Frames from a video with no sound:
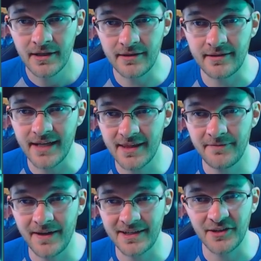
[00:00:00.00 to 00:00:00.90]
This death
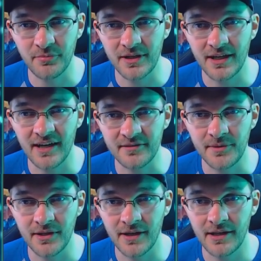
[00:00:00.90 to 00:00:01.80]
effect is pretty awesome
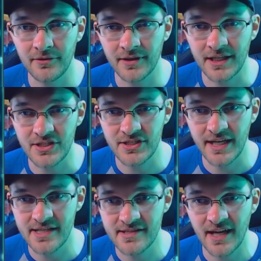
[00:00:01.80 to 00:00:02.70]
too. Right? It looks like it
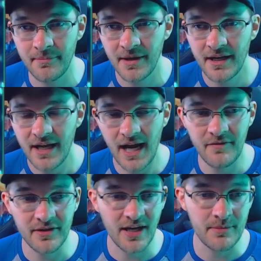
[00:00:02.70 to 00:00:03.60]
changes up
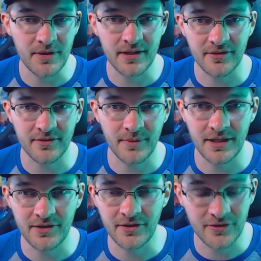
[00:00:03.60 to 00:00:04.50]
every time you kill
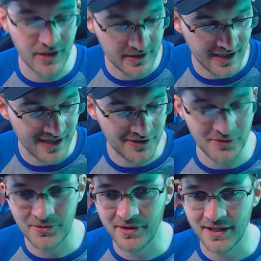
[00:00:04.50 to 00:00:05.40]
somebody too, so that's kind of
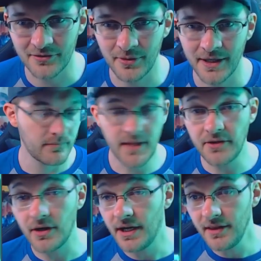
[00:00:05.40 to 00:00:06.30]
cool thing as well. Now
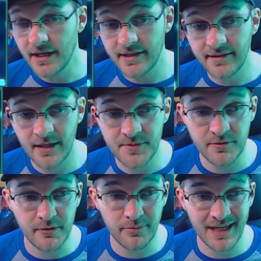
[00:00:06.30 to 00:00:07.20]
to unlock these items,
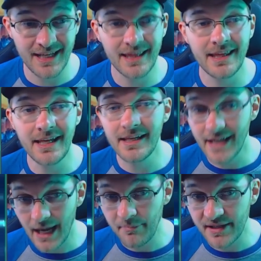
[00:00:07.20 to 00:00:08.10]
you'll be playing the
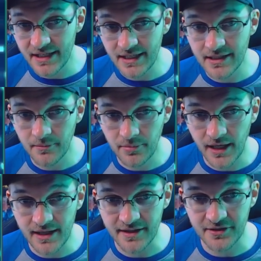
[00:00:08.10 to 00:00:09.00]
Yappening
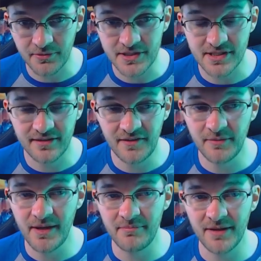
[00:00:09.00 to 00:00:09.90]
playlist, which seems to
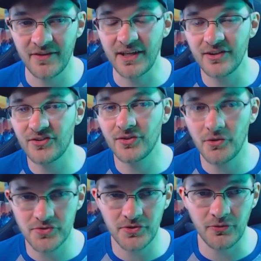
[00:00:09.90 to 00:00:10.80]
be a bit of a
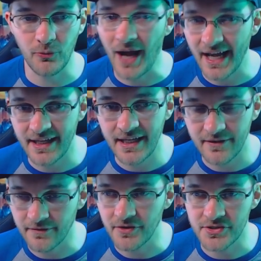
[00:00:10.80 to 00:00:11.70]
social,
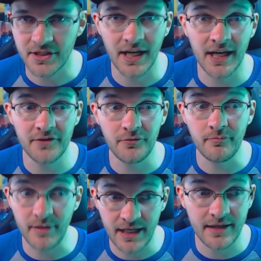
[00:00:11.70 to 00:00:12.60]
wacky version of
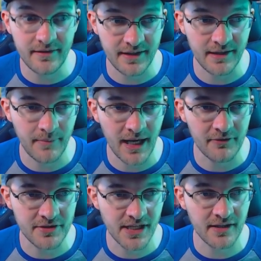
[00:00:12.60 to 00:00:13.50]
Big Team
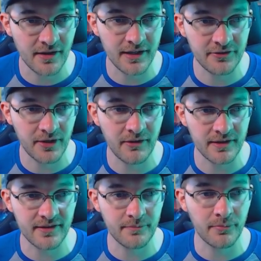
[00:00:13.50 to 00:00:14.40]
Battle. You check out the list here. We
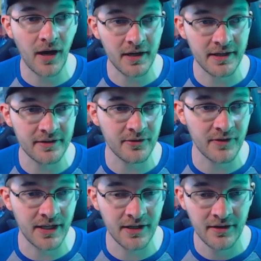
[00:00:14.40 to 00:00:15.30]
got Sprockets
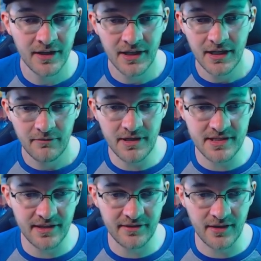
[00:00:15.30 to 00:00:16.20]
over here which
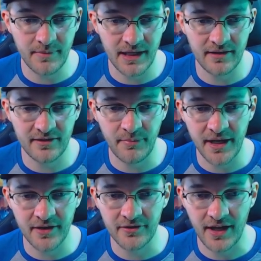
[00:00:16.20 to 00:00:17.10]
is going to be
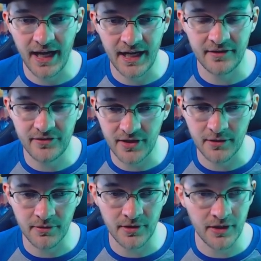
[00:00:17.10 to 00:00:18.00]
Spankers and
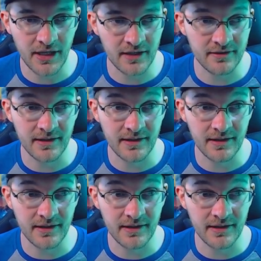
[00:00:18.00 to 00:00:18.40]
Skewer loadouts.